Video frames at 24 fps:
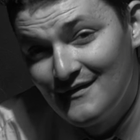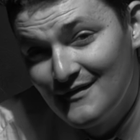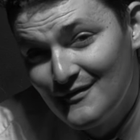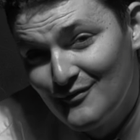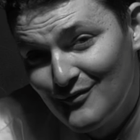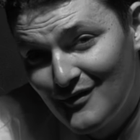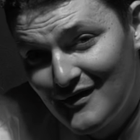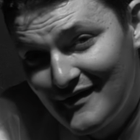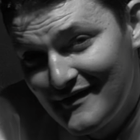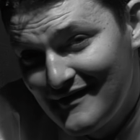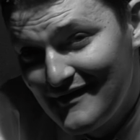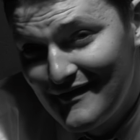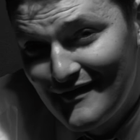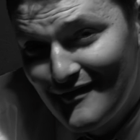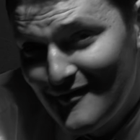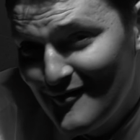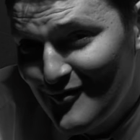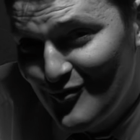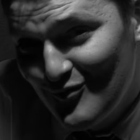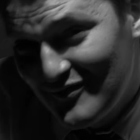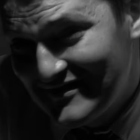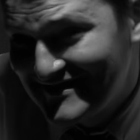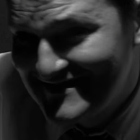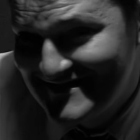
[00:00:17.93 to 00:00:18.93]
You want to
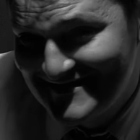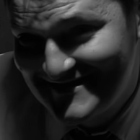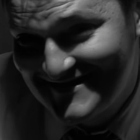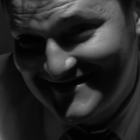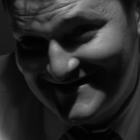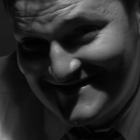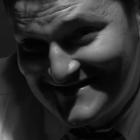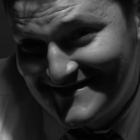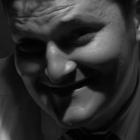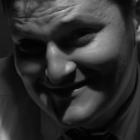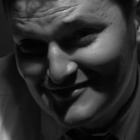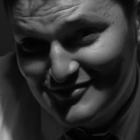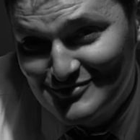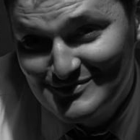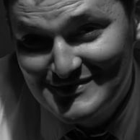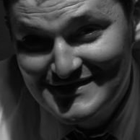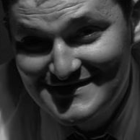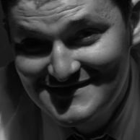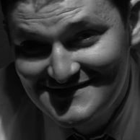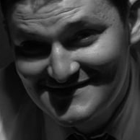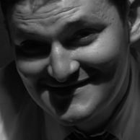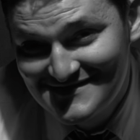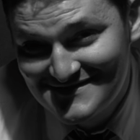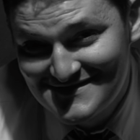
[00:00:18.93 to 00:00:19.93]
know why Snell
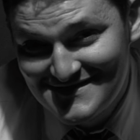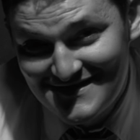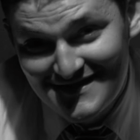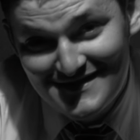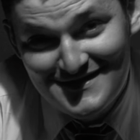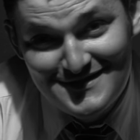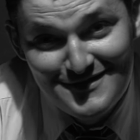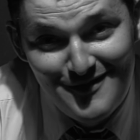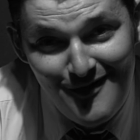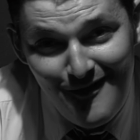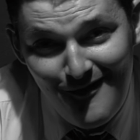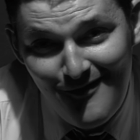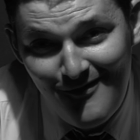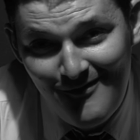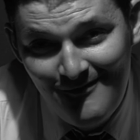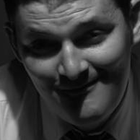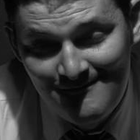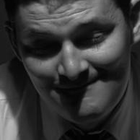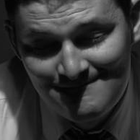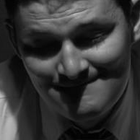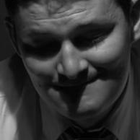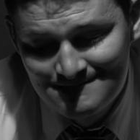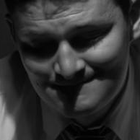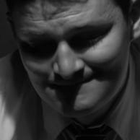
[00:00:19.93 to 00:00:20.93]
means dick all?
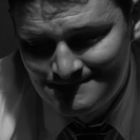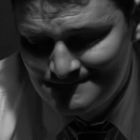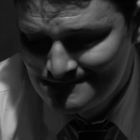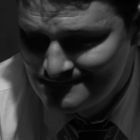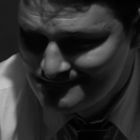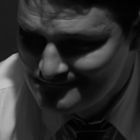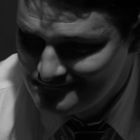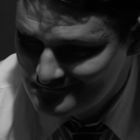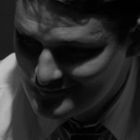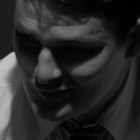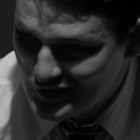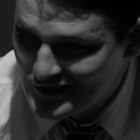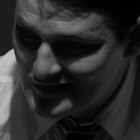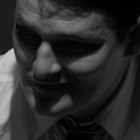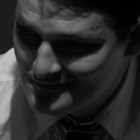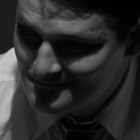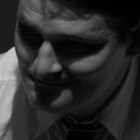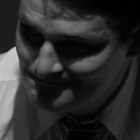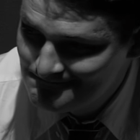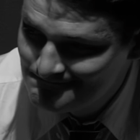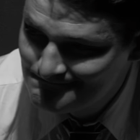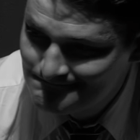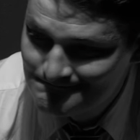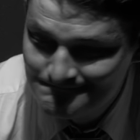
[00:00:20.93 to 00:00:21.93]
Well,
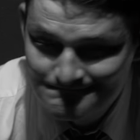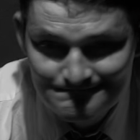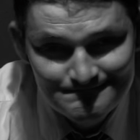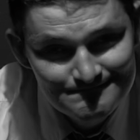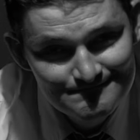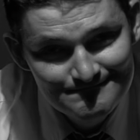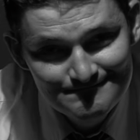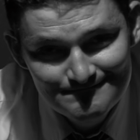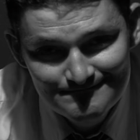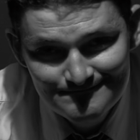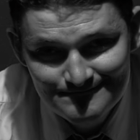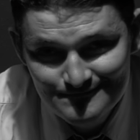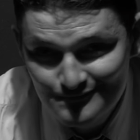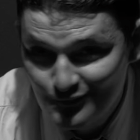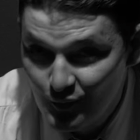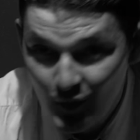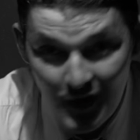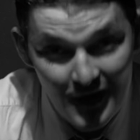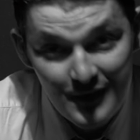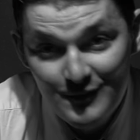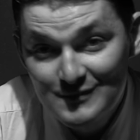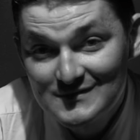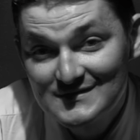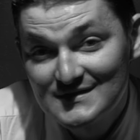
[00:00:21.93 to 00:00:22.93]

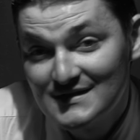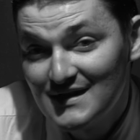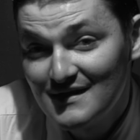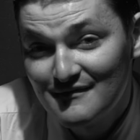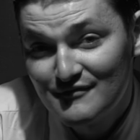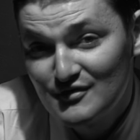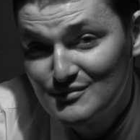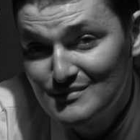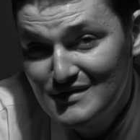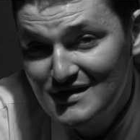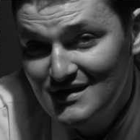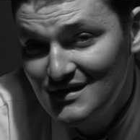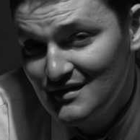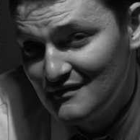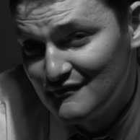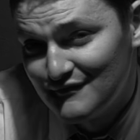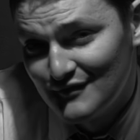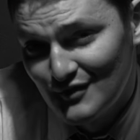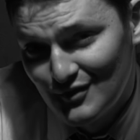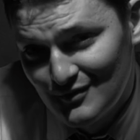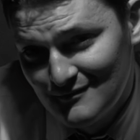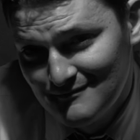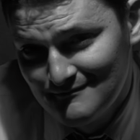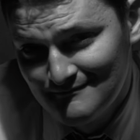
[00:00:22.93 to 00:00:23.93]
why was it ever
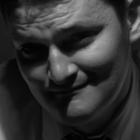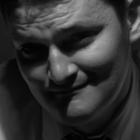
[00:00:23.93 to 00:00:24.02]
meaningful?